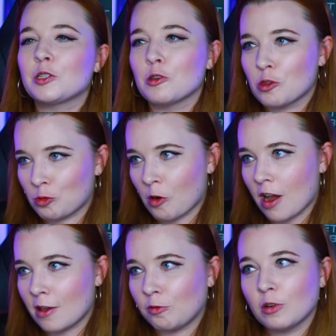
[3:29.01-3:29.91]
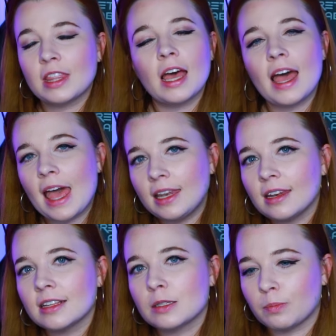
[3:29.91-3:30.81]
to thrive with their
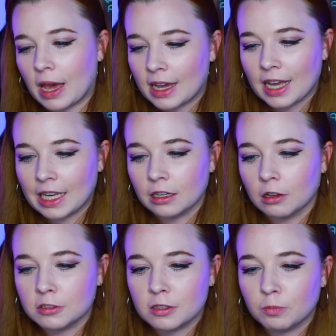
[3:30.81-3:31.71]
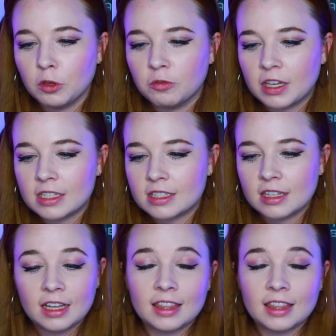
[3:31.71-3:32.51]
endless back catalogs of movies.